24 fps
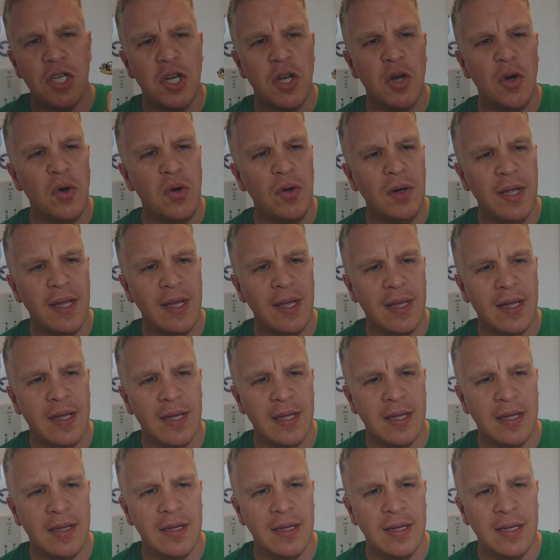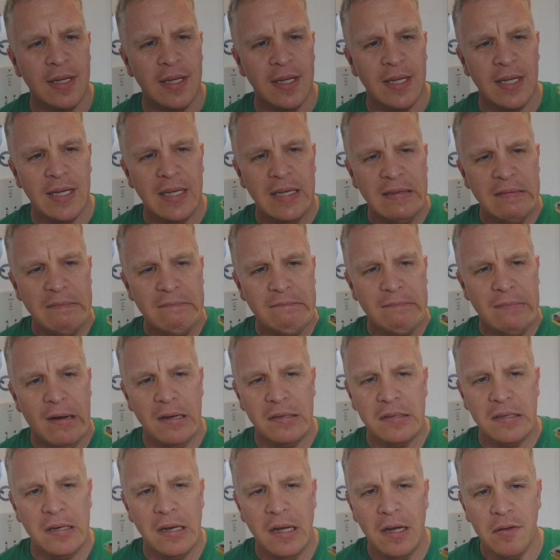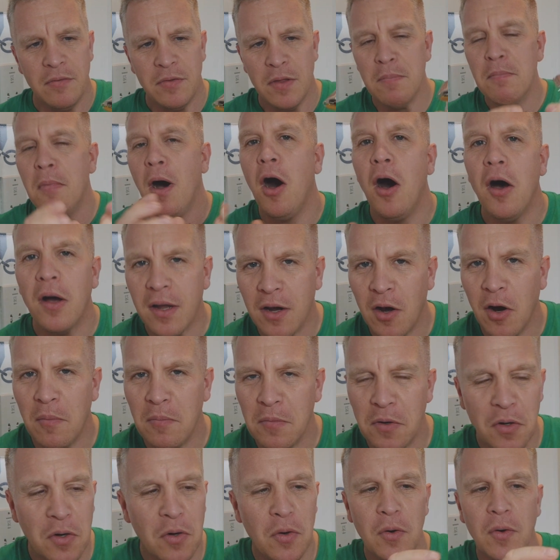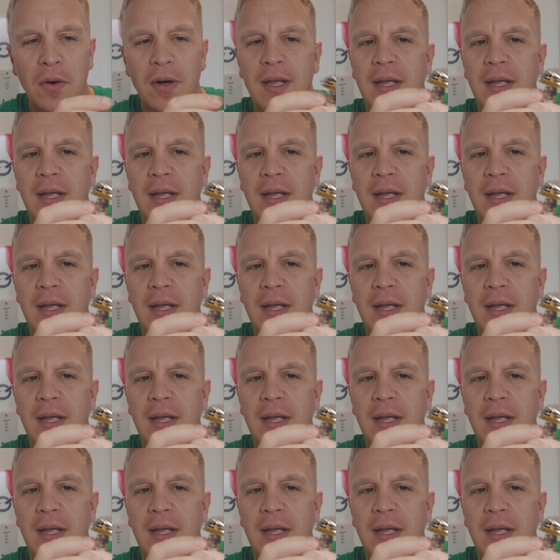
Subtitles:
you call it? I don't know. The marker, I'm going to call